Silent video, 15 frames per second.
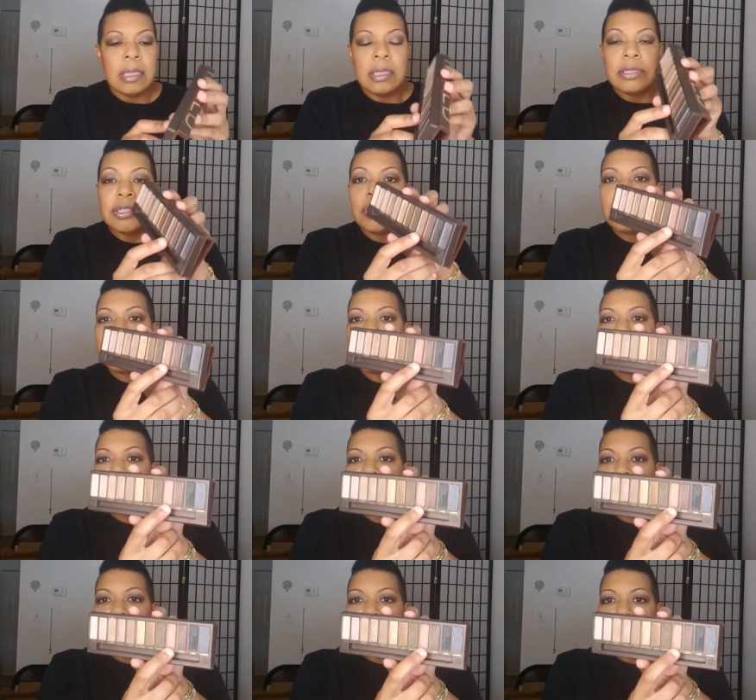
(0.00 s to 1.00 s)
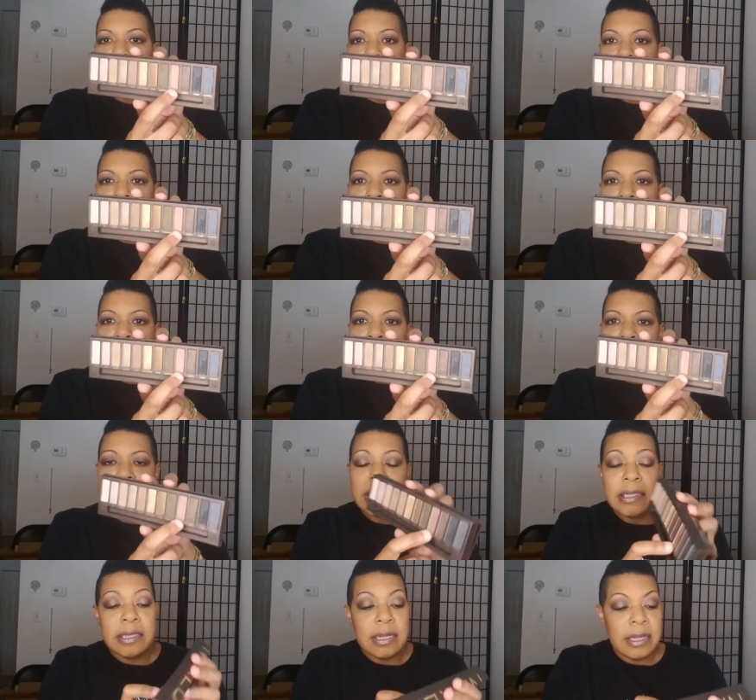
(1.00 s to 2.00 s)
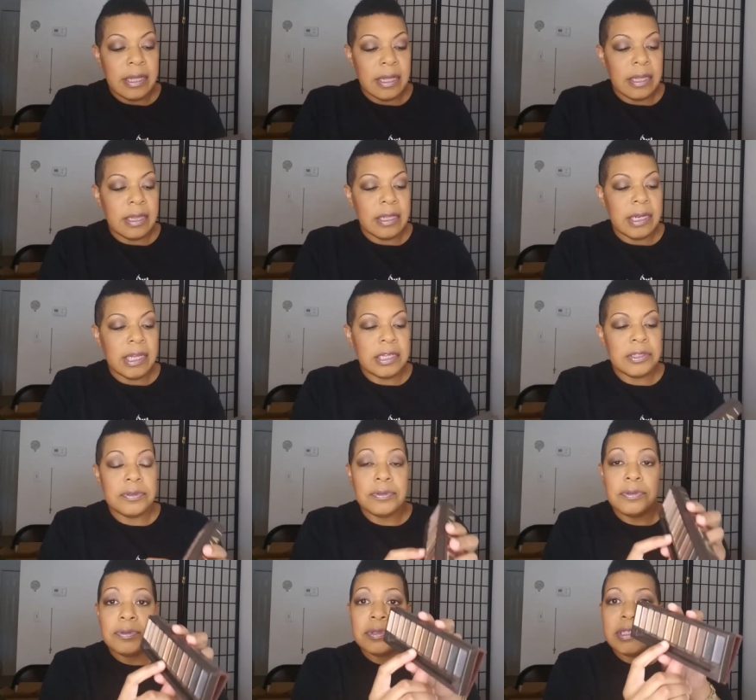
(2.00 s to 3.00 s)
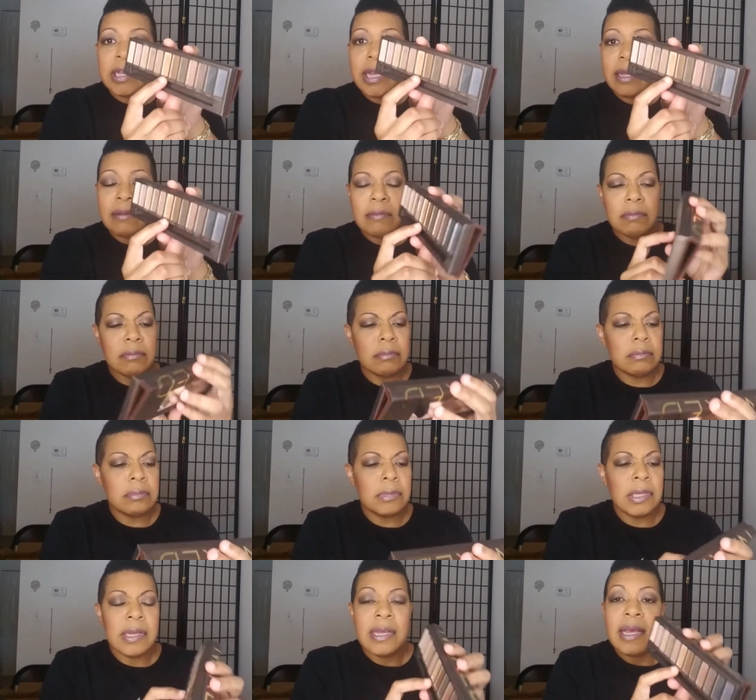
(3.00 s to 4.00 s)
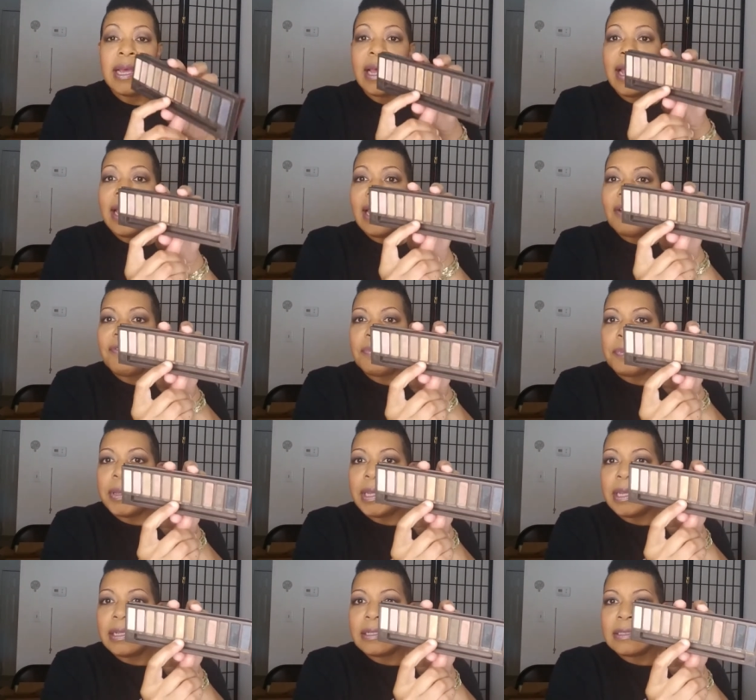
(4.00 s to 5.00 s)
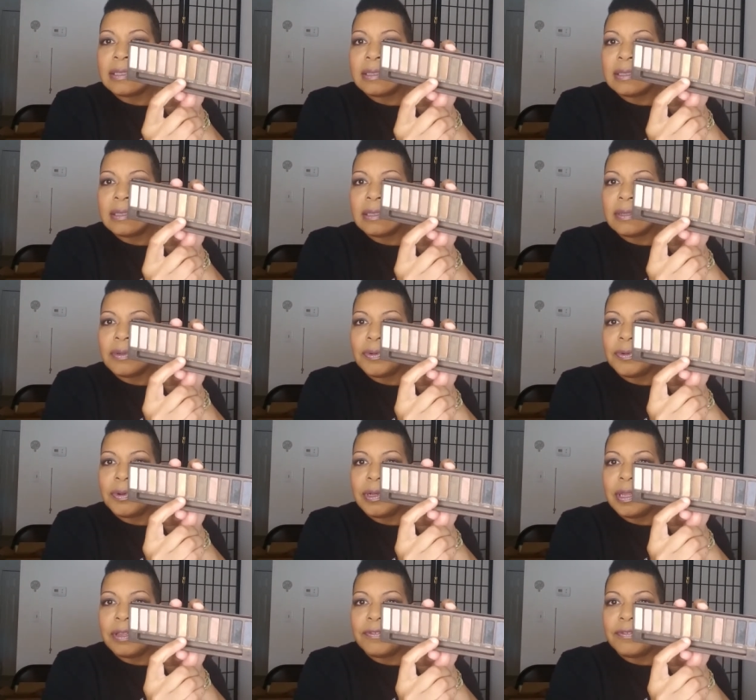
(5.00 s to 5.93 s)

Toasted all over the lid. And then I used Half Baked on the